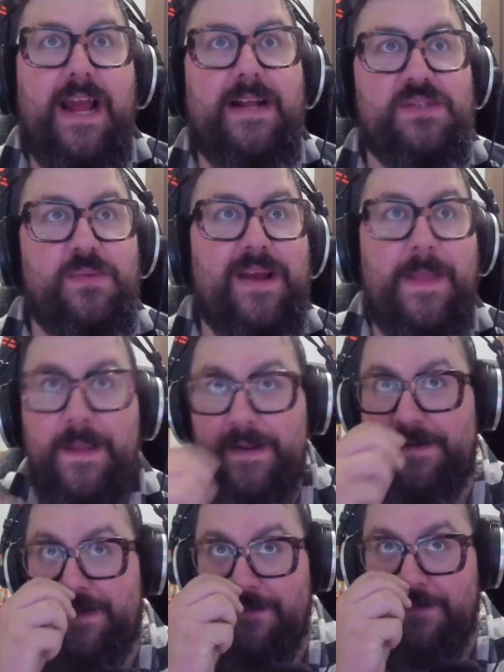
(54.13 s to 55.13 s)
as we had the
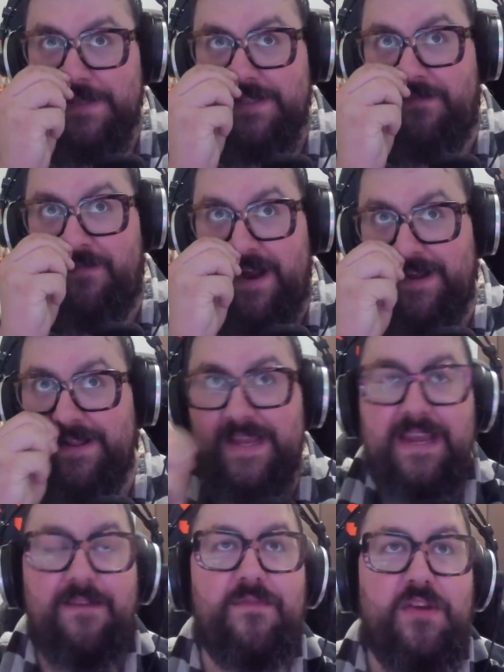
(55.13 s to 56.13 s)
Devils finally
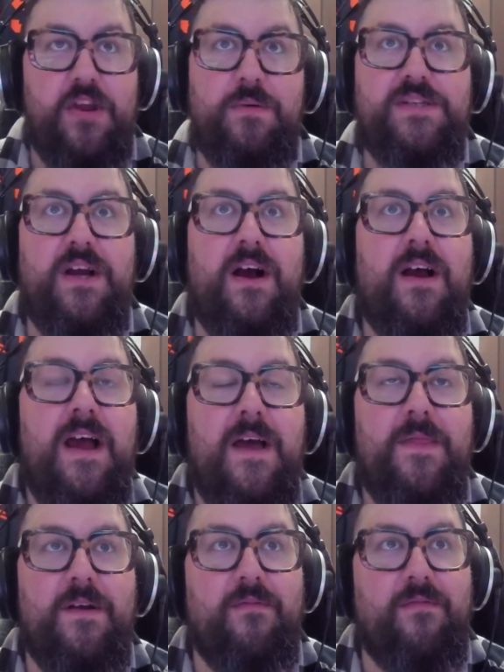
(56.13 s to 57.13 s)
give Utah
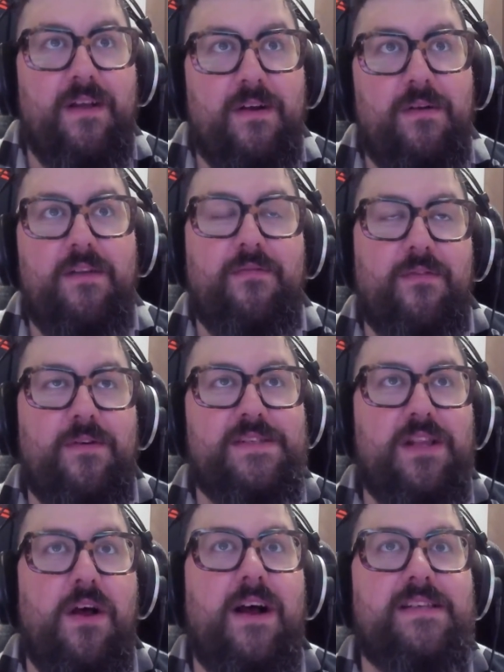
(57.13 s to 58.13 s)
their very
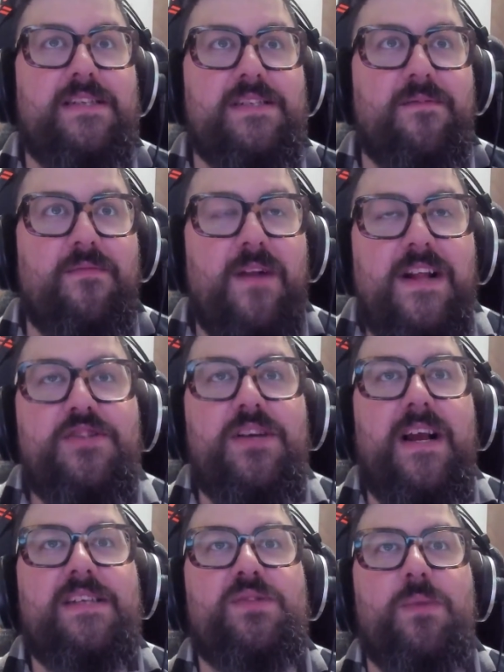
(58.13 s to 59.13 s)
first loss as a
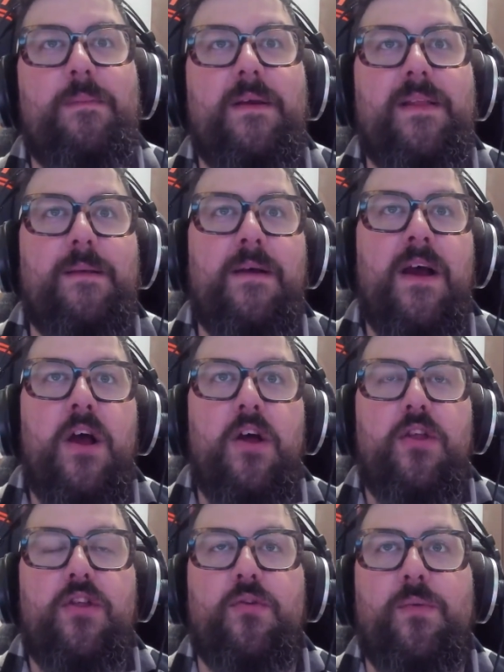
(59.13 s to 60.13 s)
franchise, sweeping them
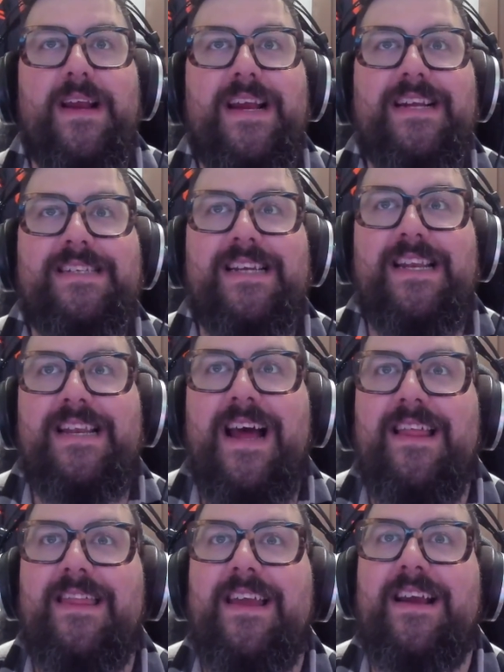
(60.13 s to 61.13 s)

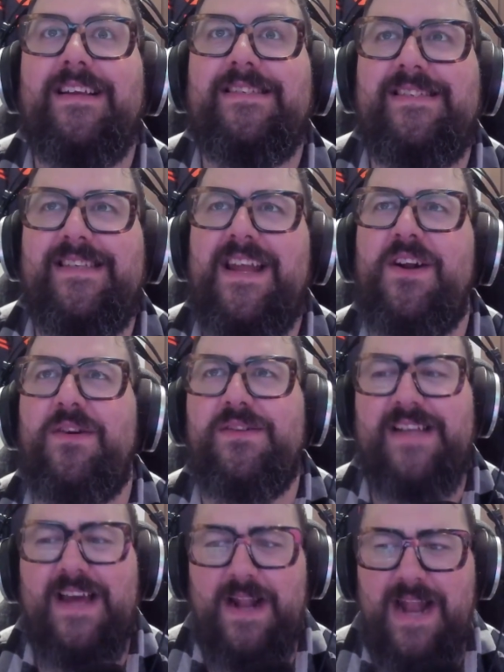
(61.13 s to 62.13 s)
3-0. Senators had an